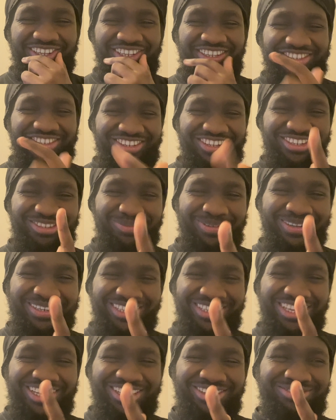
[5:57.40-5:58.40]

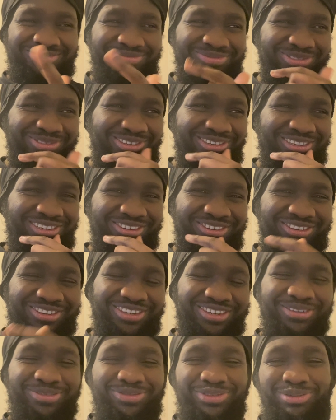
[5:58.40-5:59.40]
suspect came
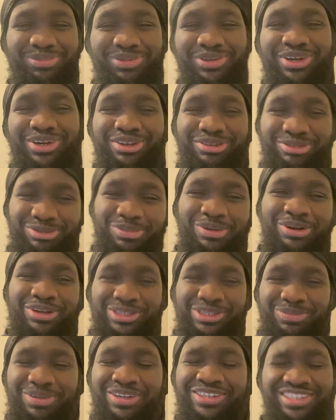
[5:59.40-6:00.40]
with a flipping Holland
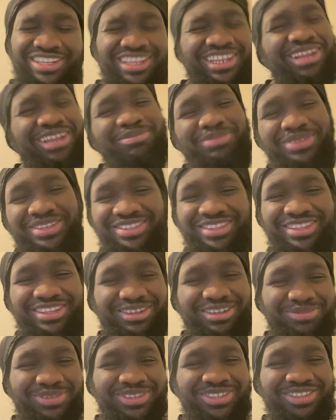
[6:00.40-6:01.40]
Spartans punchline. I missed
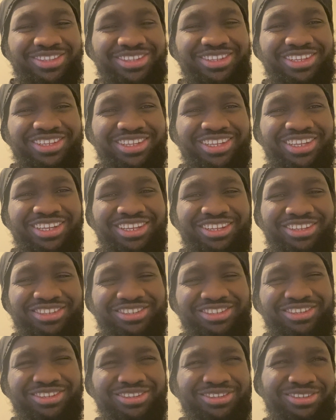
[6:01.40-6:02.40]
it.
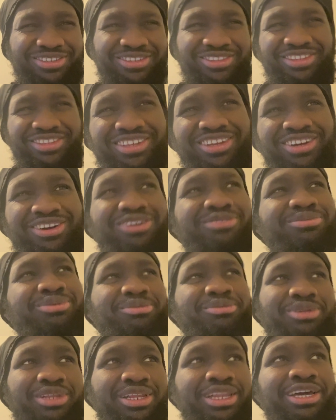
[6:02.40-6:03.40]
So can't
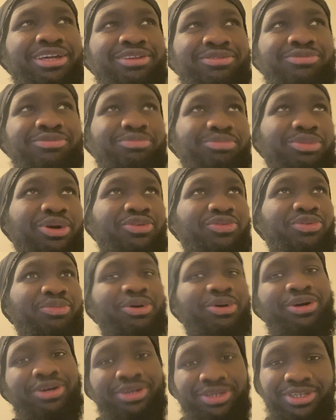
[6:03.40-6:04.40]
remember the line bar for
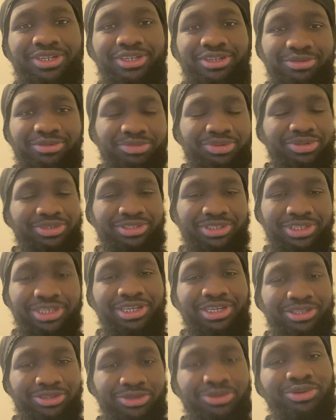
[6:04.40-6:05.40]
bar, but
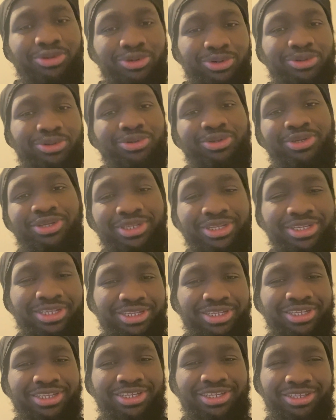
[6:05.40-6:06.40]
yeah, you know,
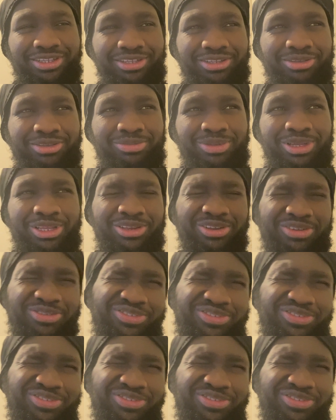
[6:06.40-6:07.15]
he did